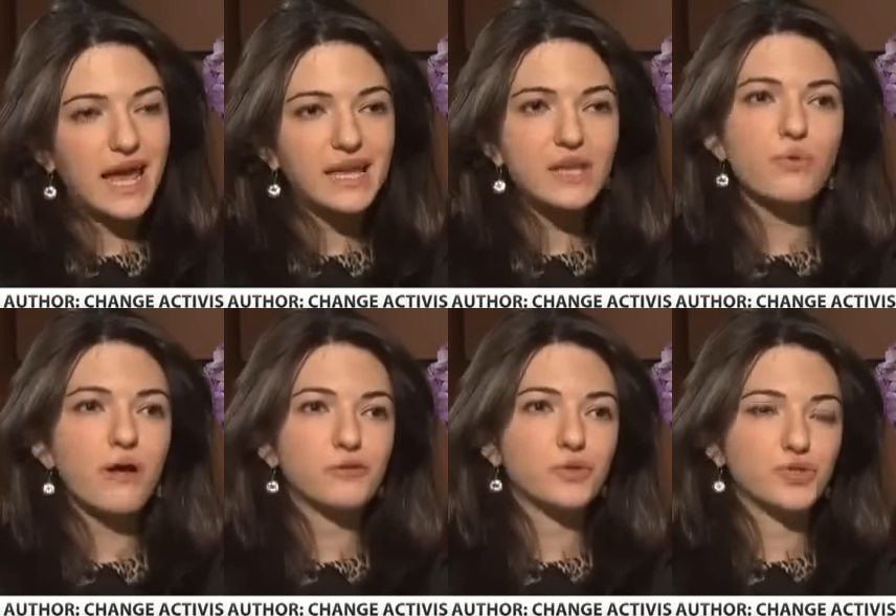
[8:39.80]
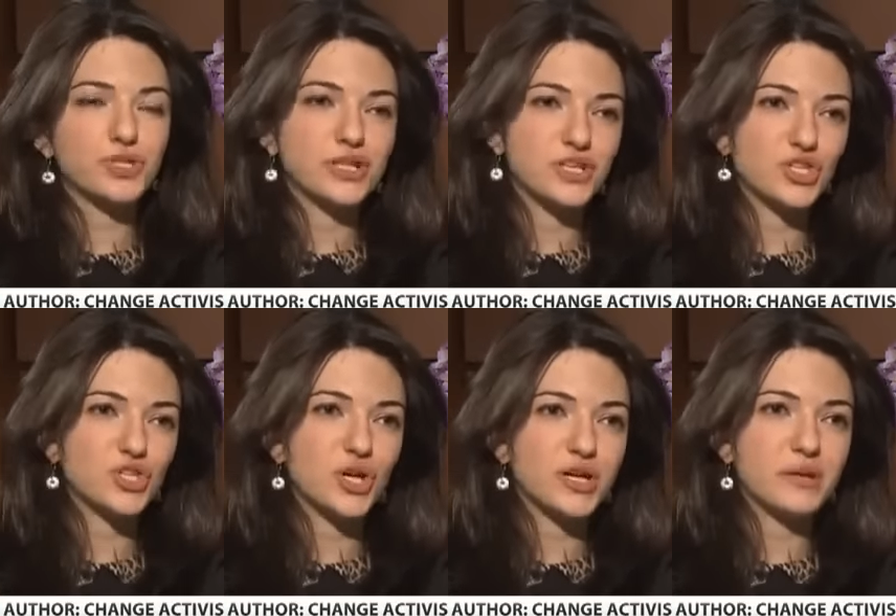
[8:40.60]
any revolution is
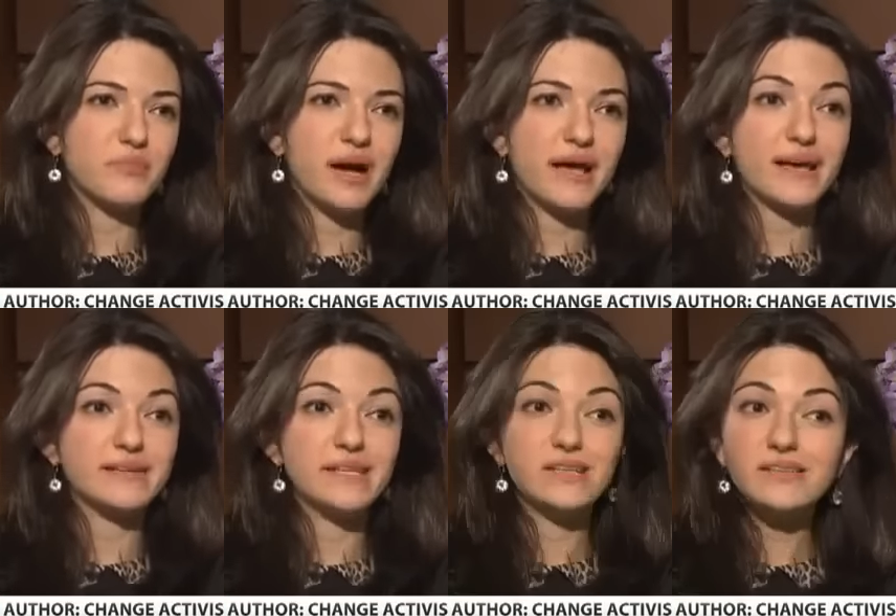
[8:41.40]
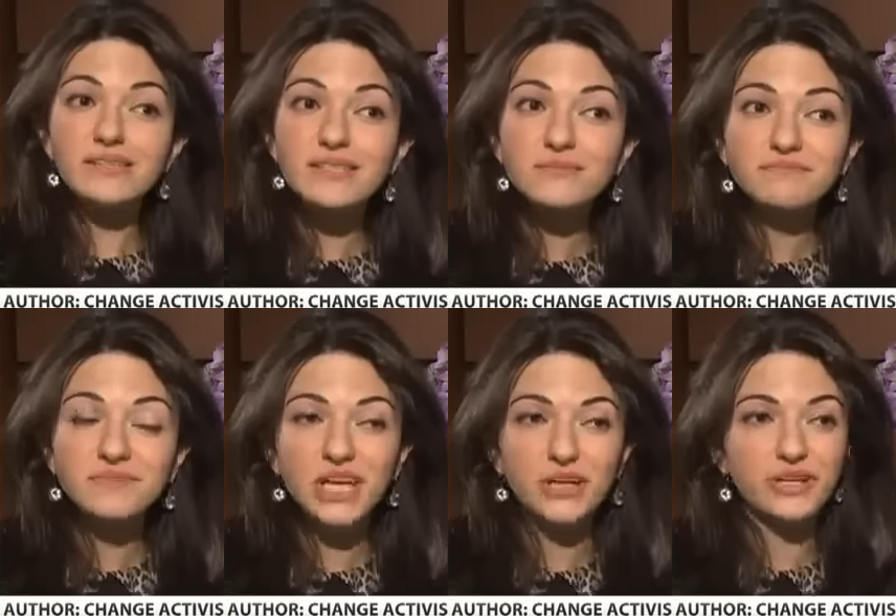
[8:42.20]
started by idealists,
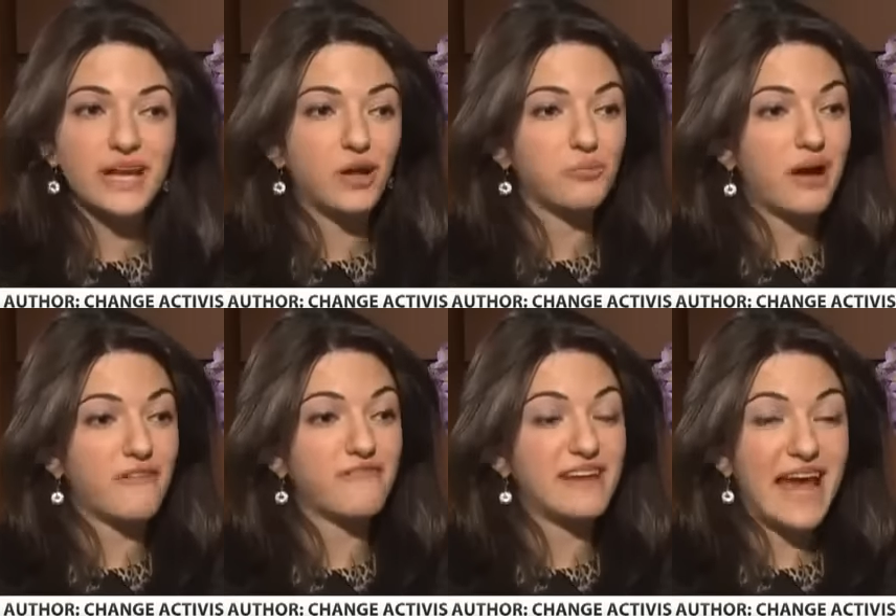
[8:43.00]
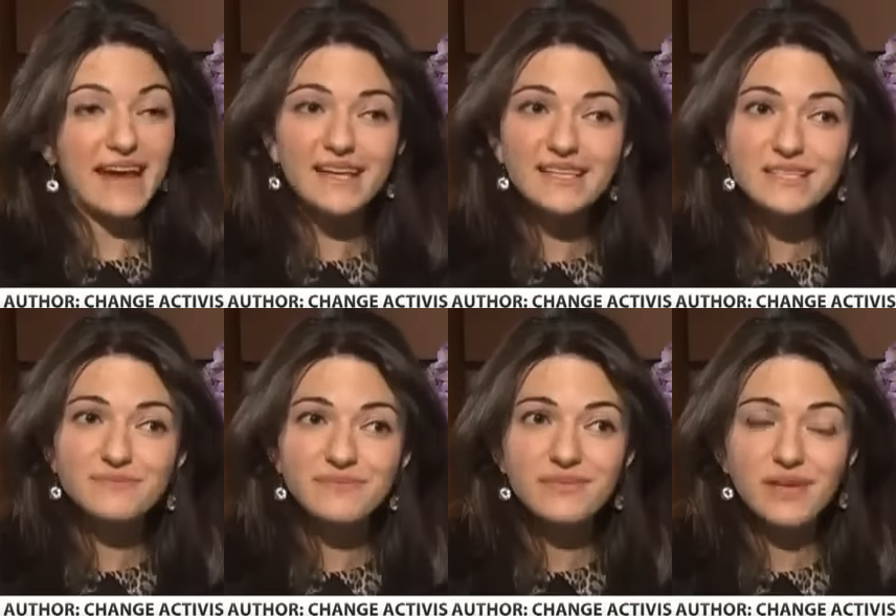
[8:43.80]
carried out by
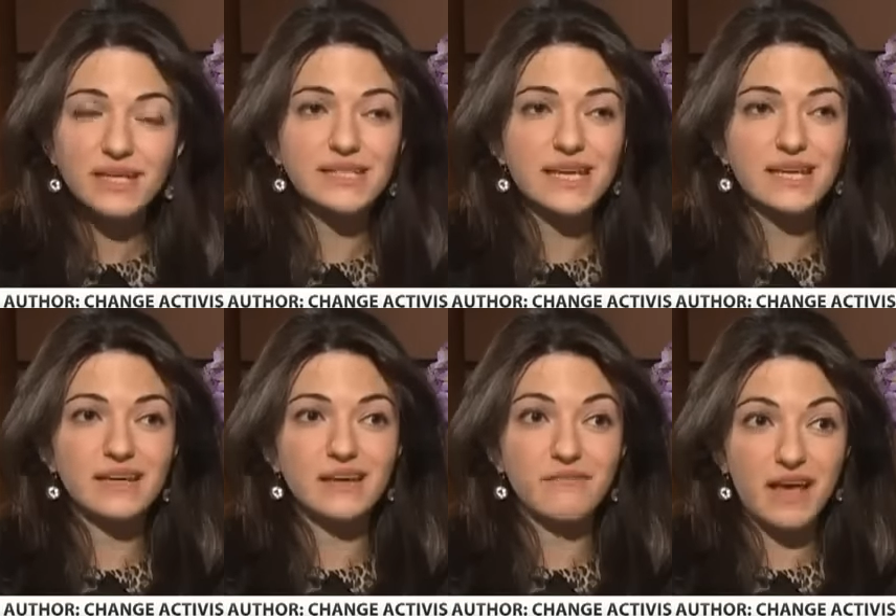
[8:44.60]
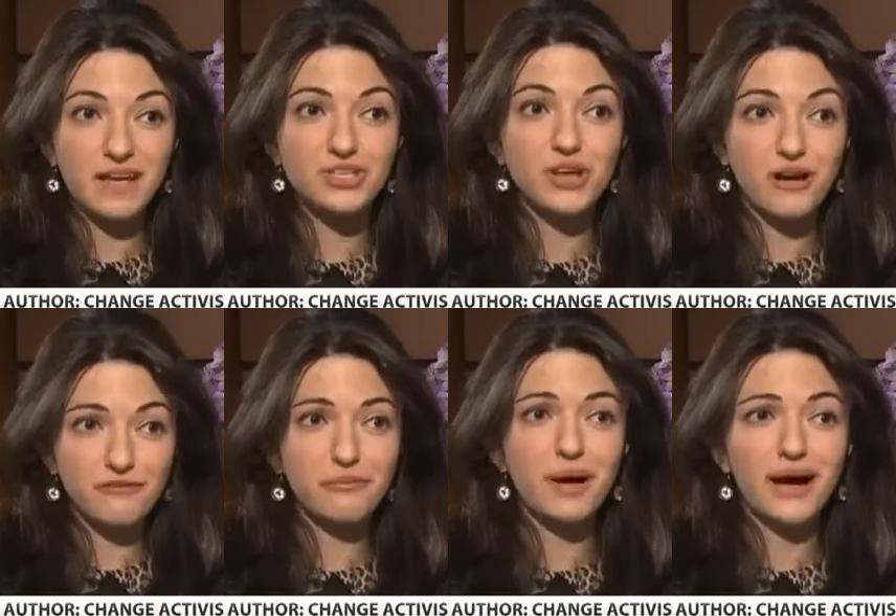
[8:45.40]
fanatics, and taken advantage
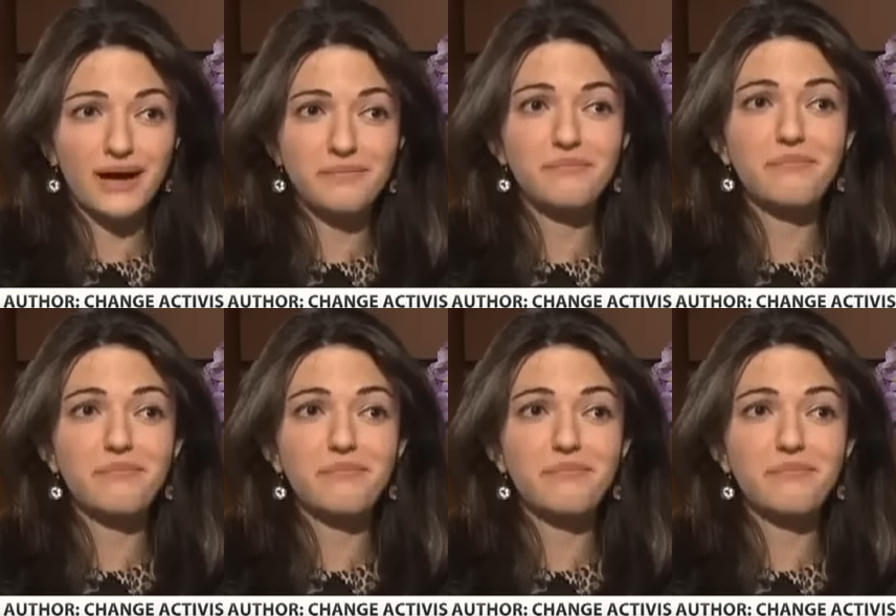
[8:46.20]
of by